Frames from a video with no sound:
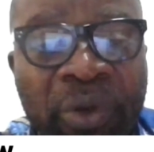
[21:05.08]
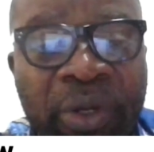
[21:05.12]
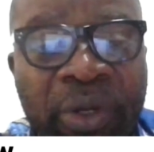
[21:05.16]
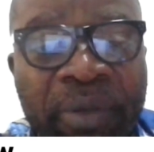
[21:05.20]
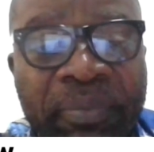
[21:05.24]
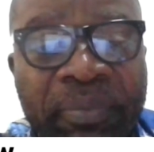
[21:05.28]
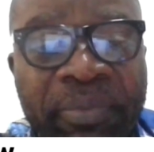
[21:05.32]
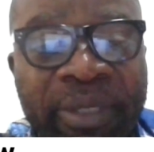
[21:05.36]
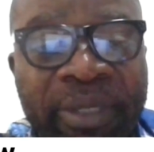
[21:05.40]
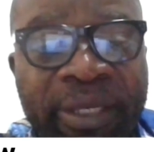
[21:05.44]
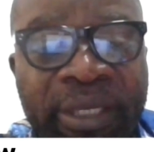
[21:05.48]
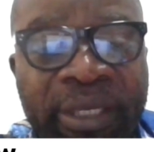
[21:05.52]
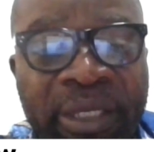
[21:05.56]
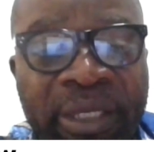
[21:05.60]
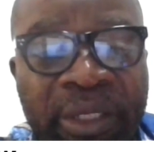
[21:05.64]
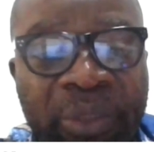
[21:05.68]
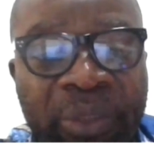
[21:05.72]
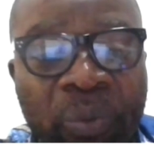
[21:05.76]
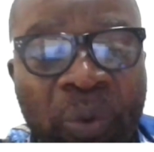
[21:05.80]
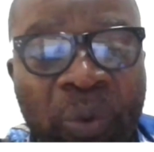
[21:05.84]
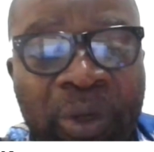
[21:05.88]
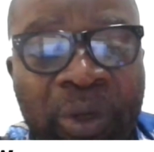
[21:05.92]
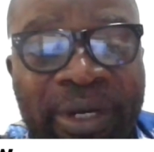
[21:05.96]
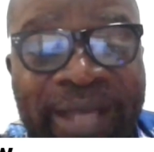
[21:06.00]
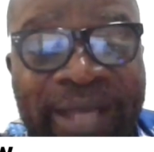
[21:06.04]
be
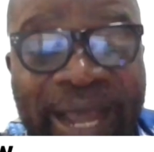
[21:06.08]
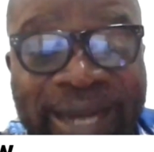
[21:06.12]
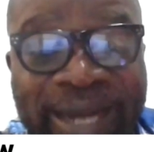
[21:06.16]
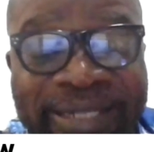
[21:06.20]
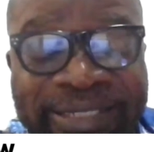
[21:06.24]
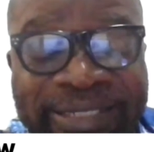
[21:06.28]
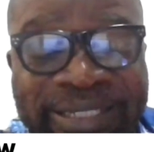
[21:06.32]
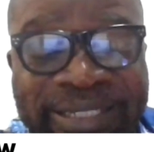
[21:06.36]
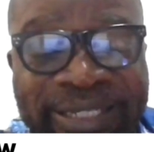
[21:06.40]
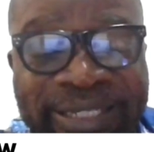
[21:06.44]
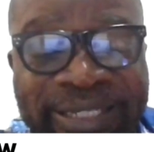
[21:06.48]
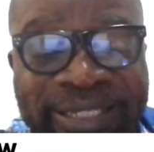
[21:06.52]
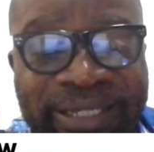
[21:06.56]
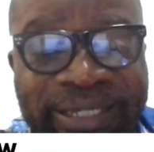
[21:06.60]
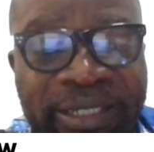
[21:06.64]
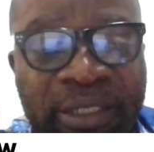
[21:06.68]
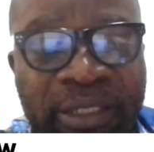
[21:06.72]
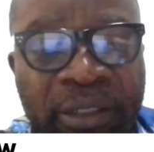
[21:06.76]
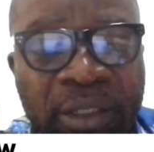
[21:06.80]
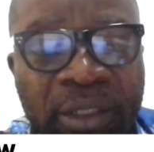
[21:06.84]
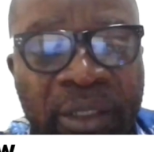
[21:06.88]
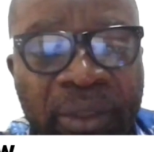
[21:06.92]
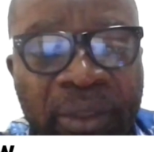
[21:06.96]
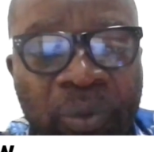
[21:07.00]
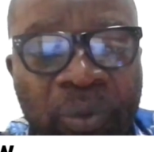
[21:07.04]
what guaranteed.
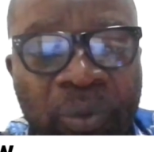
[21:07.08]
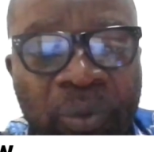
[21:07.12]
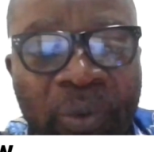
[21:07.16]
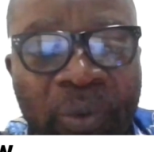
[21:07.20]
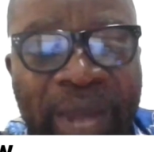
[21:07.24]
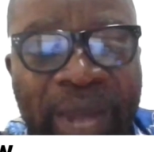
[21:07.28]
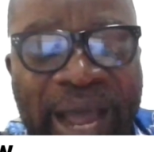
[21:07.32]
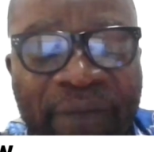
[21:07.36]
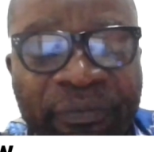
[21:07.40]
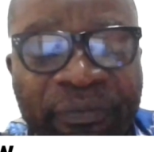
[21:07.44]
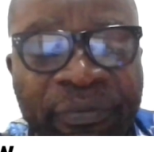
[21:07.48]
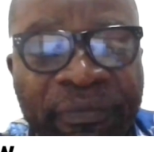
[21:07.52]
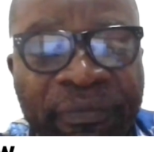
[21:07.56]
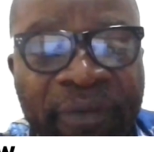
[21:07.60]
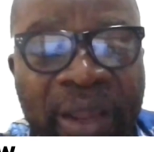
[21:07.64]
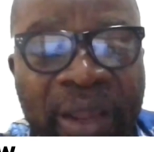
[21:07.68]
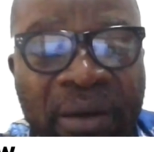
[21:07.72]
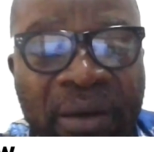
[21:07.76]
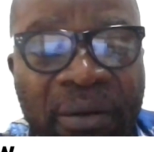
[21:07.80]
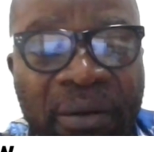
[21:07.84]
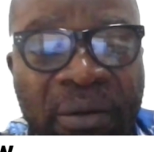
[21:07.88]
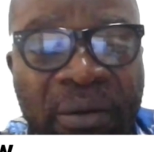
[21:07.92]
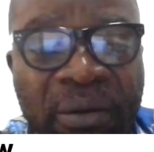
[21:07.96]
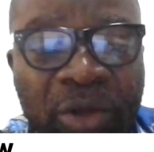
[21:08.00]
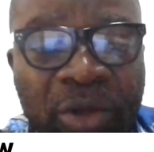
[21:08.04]
We have a
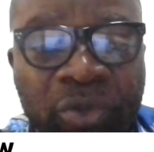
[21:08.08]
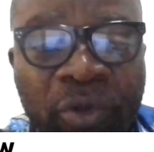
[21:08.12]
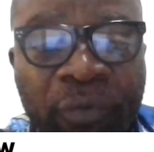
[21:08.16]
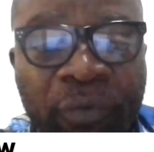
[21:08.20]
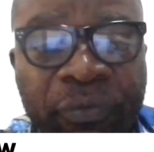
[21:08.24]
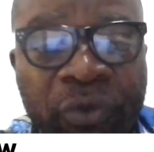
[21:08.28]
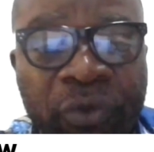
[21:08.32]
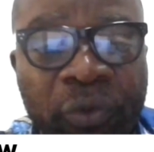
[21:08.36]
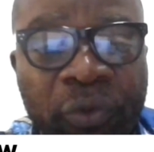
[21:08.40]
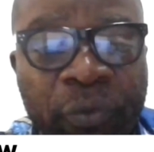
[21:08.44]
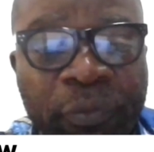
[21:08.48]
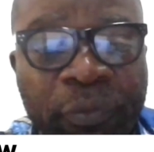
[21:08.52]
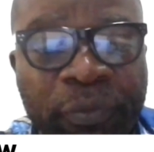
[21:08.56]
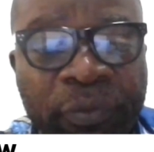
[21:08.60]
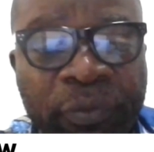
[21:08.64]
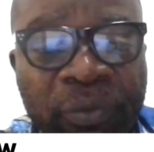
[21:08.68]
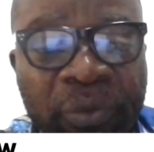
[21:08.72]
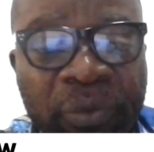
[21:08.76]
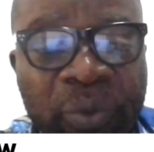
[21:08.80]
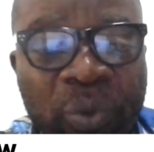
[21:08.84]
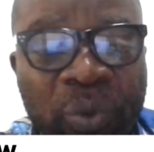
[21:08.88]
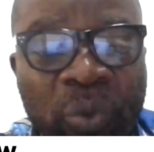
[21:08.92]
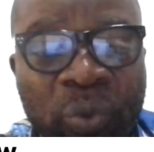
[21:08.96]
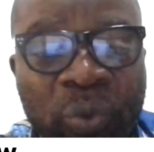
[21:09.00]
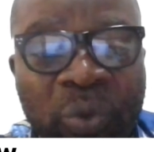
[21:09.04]
lot of youth
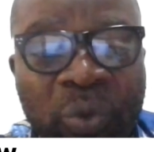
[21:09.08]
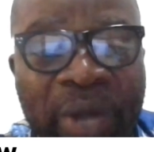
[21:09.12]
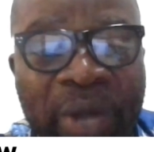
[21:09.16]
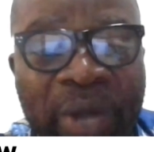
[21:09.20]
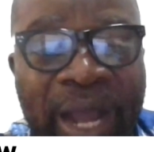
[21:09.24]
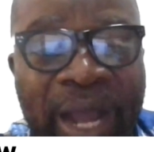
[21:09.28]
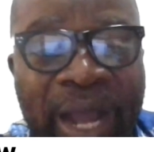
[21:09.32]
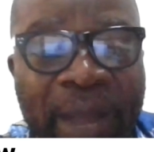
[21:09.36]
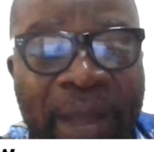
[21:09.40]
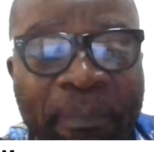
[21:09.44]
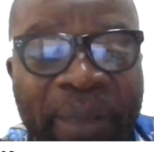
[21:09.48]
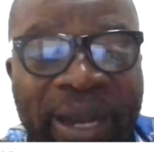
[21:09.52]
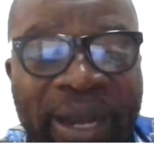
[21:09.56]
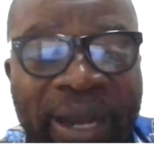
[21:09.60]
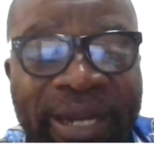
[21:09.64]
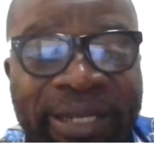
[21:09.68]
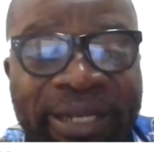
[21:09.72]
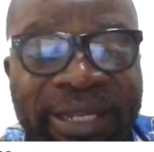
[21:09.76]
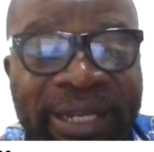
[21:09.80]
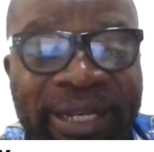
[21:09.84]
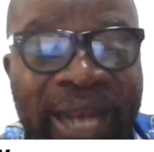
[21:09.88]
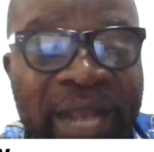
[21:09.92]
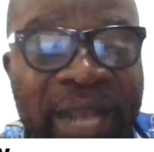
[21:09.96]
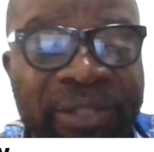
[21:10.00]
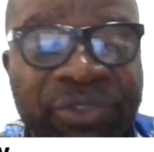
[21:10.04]
who are parading
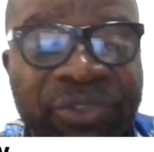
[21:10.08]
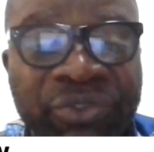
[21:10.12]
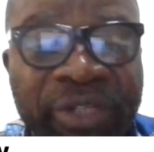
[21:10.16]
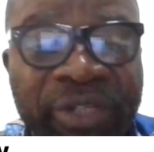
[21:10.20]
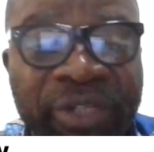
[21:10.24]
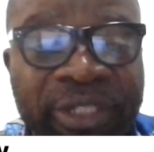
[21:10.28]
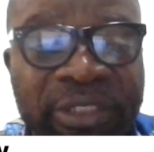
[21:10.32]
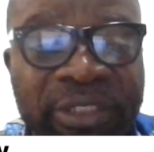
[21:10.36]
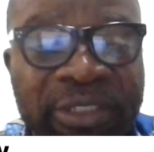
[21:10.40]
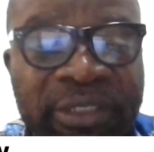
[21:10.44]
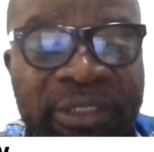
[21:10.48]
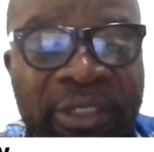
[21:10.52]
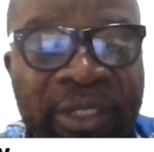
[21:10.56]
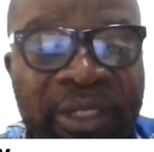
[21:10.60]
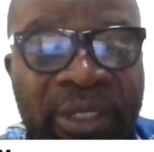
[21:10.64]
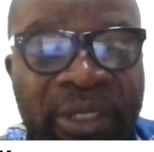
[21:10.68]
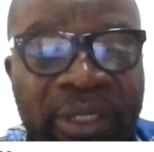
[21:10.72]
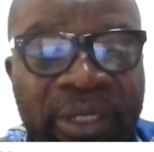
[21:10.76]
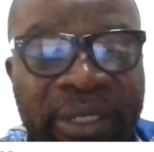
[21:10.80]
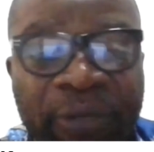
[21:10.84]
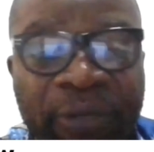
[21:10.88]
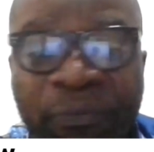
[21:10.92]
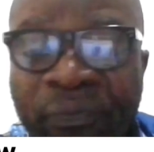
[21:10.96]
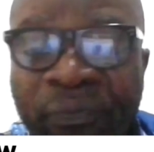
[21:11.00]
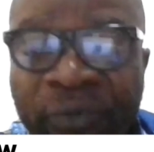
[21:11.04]
our streets. They
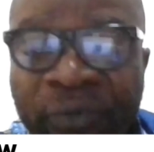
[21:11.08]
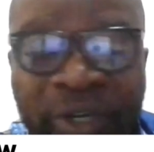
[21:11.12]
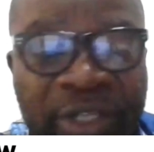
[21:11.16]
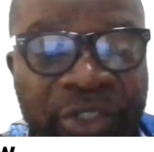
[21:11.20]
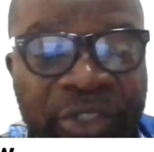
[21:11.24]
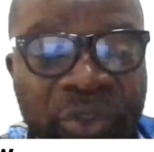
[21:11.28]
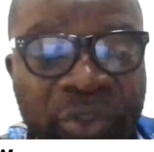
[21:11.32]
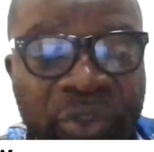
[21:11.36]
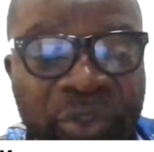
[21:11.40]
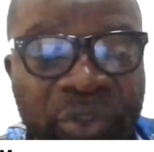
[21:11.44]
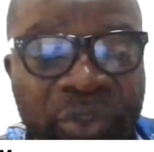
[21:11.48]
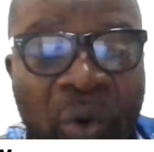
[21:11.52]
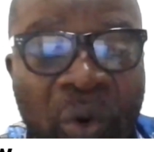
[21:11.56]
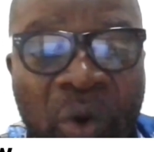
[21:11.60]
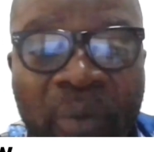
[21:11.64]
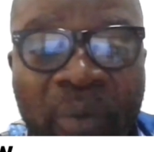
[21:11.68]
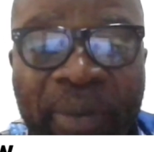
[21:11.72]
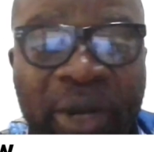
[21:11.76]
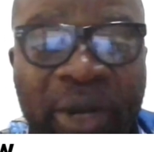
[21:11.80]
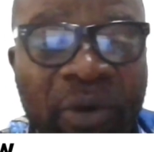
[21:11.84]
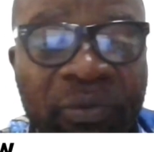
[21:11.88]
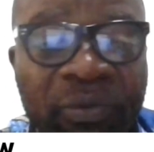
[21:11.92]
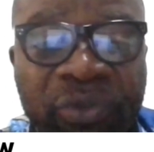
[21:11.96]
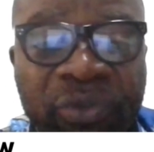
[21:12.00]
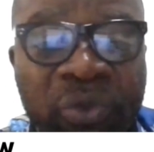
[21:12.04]
finish all manner
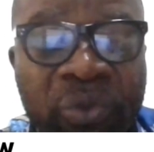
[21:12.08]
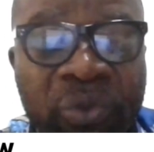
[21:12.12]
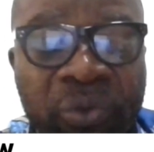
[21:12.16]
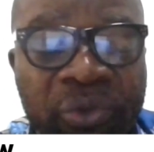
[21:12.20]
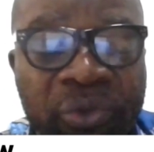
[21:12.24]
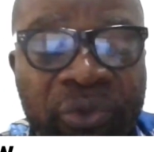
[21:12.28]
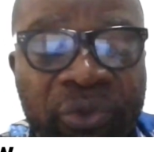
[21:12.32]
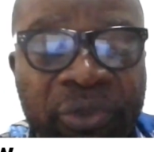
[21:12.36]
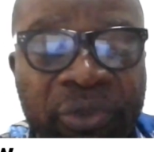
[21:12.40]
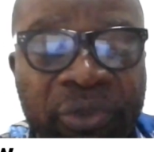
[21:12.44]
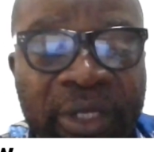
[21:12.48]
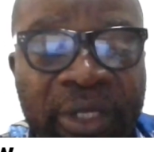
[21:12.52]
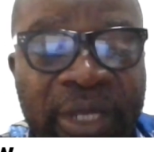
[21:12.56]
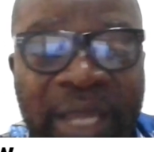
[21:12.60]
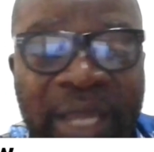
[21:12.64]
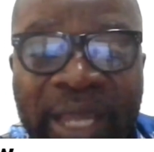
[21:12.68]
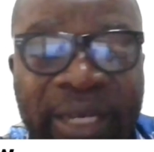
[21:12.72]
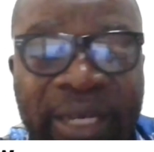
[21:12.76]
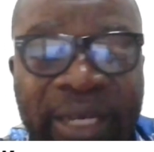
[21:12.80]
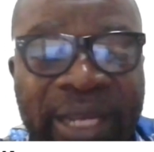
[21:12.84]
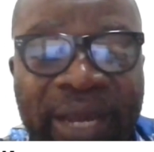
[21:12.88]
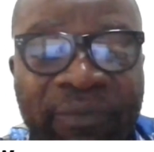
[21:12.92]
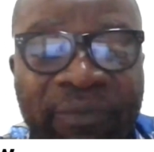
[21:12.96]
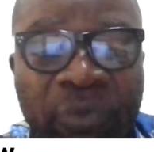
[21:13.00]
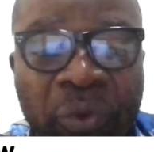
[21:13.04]
of schools and they
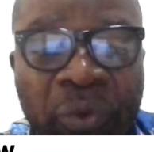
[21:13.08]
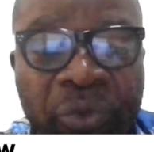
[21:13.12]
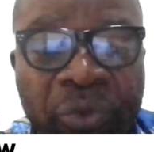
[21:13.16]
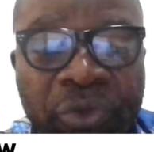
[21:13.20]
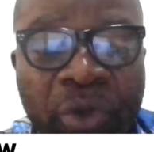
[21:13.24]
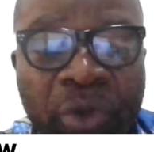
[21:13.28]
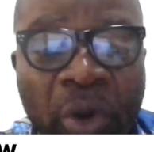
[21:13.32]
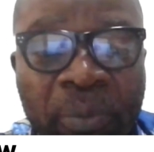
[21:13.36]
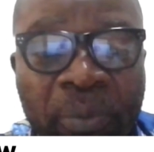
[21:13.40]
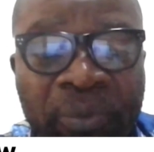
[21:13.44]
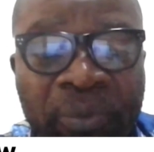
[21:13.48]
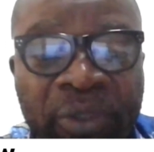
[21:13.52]
have no job.